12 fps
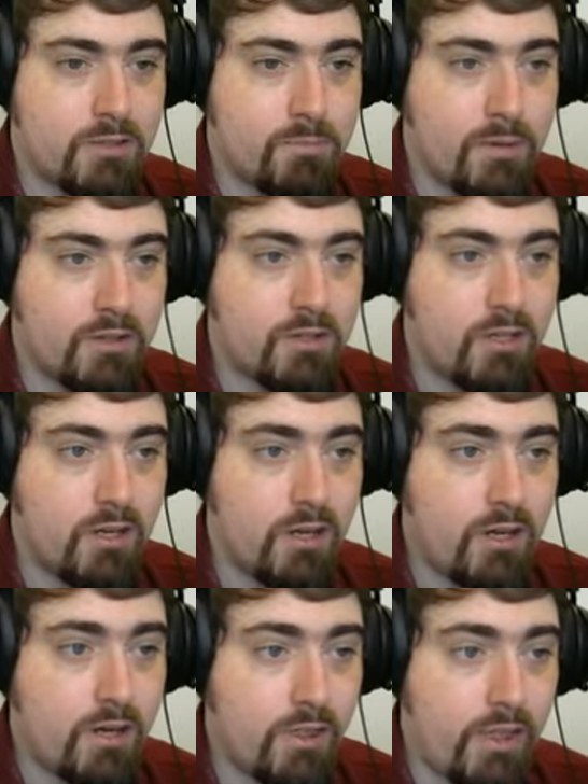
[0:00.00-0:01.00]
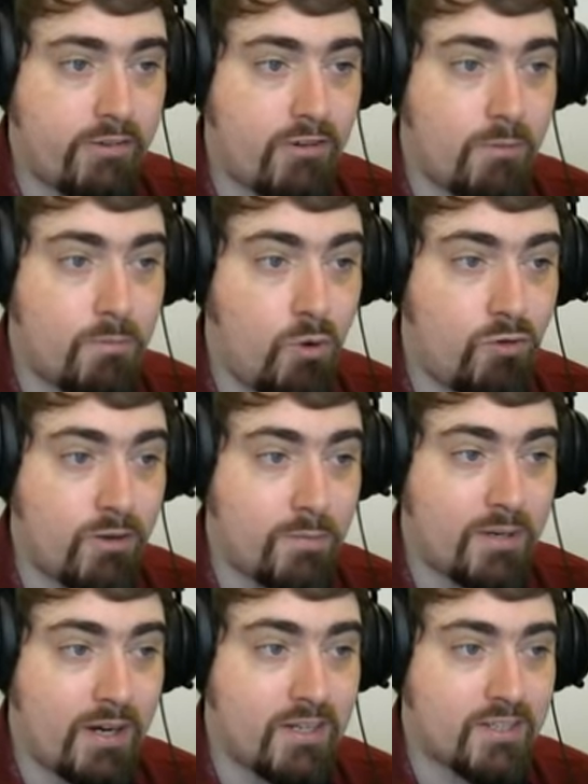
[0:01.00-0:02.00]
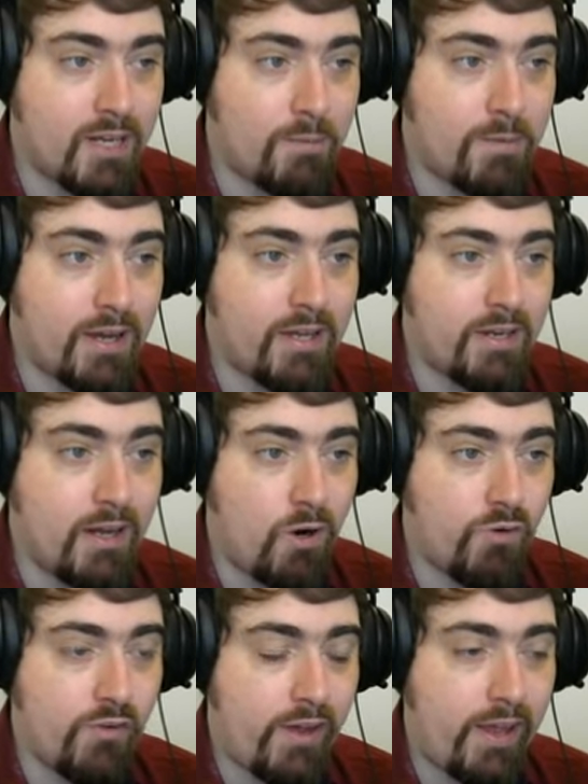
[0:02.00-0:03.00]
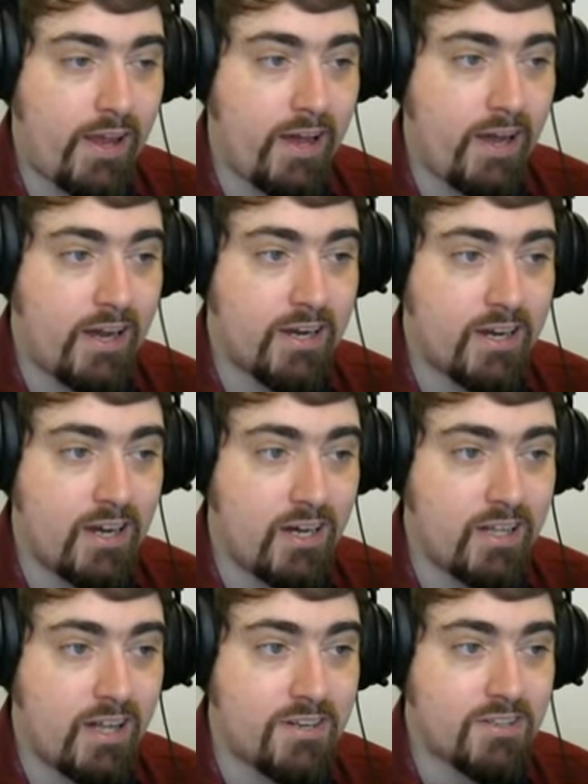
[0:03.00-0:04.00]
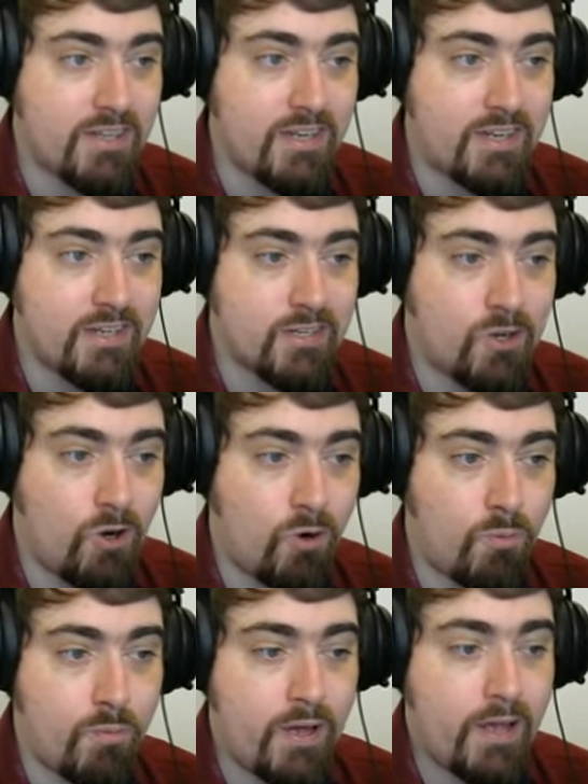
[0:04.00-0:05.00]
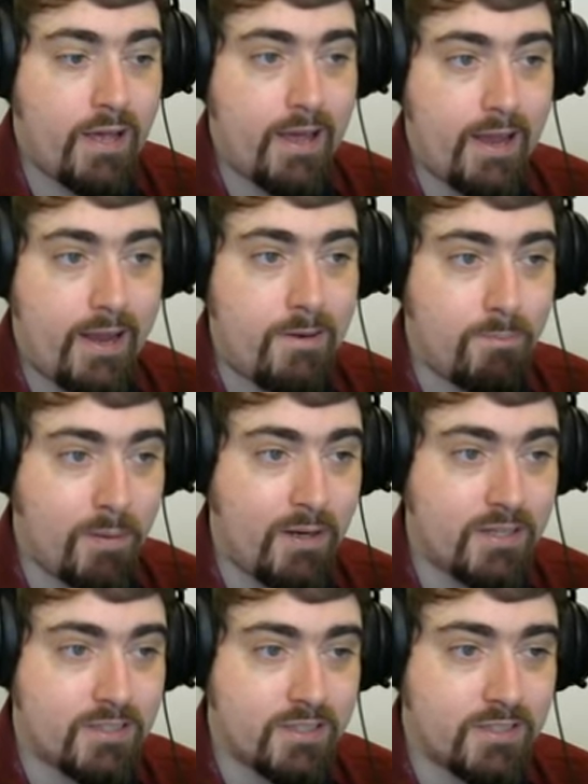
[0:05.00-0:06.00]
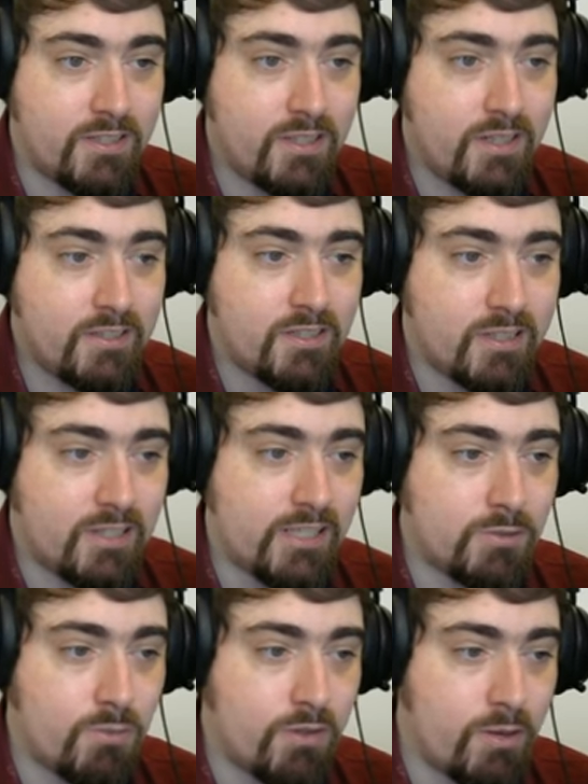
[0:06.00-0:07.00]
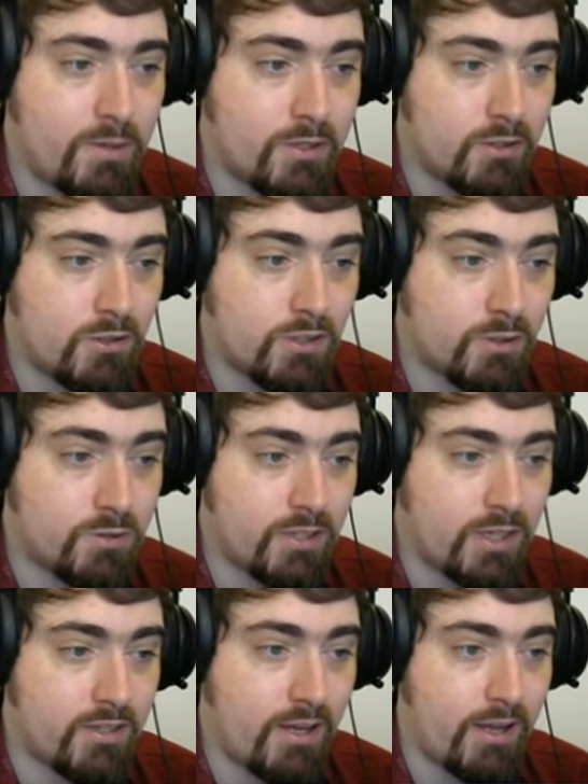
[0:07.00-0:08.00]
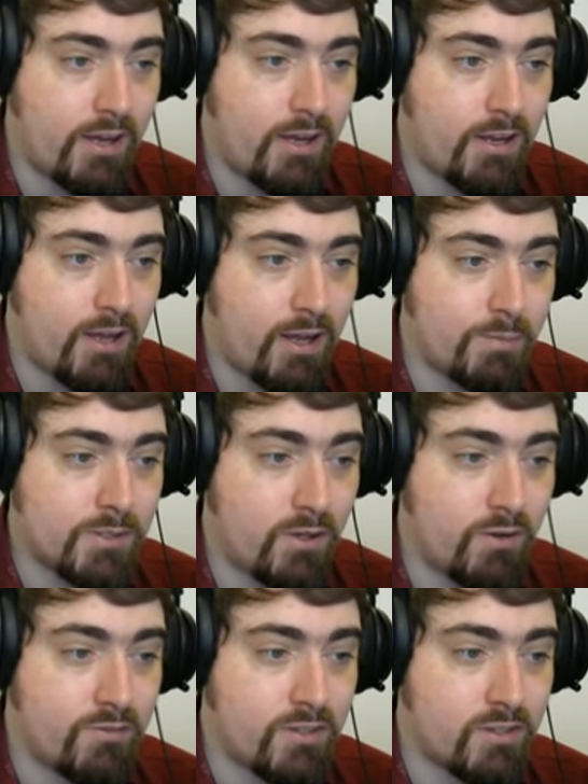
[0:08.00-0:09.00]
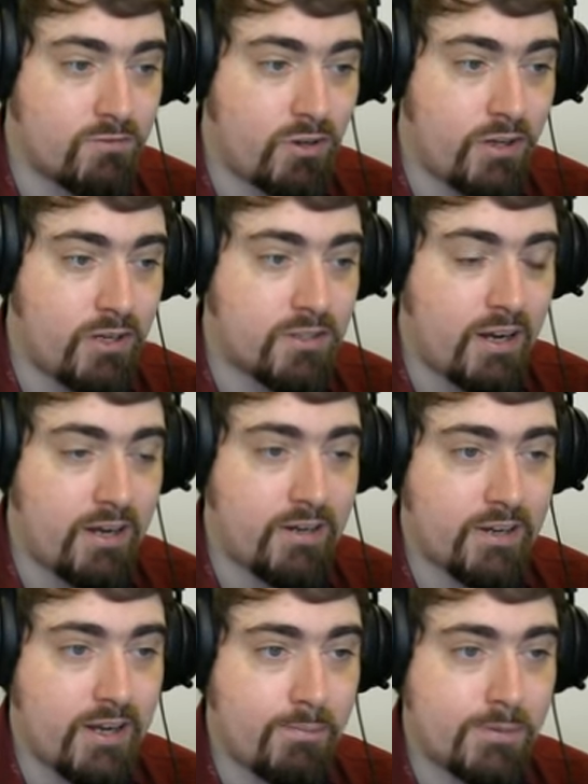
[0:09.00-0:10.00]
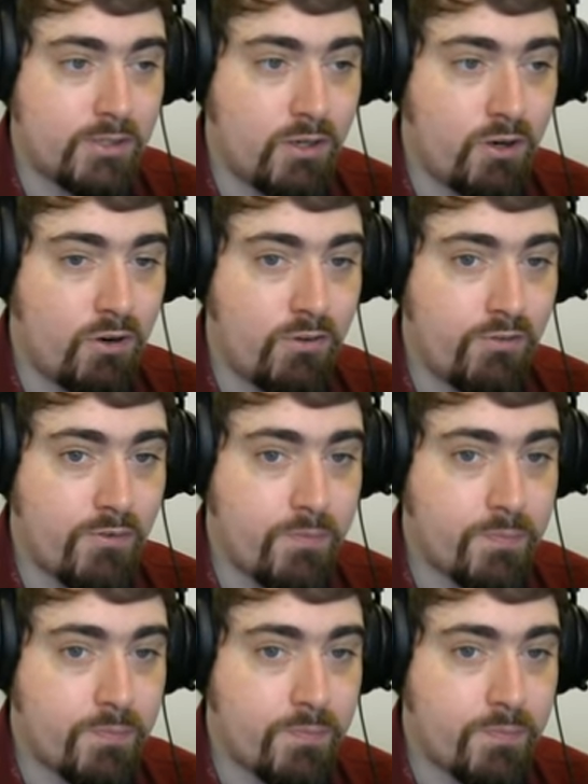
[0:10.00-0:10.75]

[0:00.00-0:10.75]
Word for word: but there are more Riptides coming in over here and Khal has sent his com in person to deal with them. He's also sent a couple of destroyers and a couple of